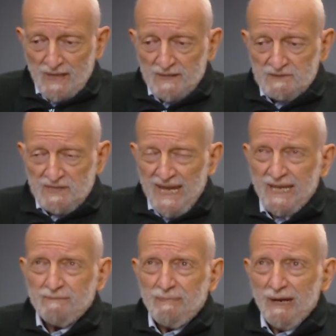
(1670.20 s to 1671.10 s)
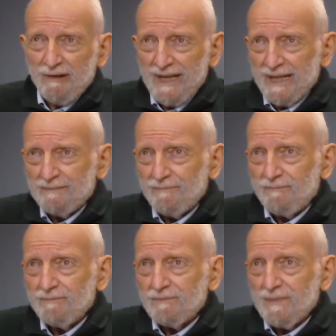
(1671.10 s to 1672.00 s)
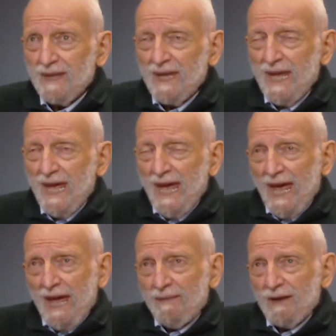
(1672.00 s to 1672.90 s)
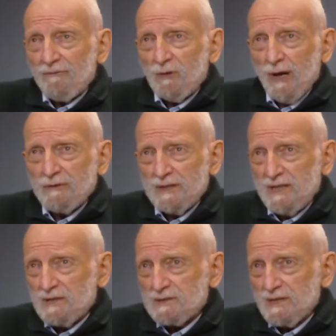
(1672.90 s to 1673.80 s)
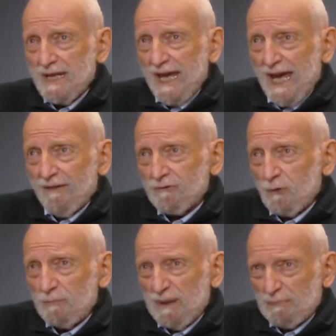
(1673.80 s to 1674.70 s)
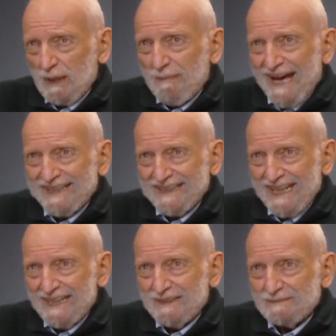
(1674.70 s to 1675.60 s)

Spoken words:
Sand buried it. And then a few hundred years afterward, people are back again.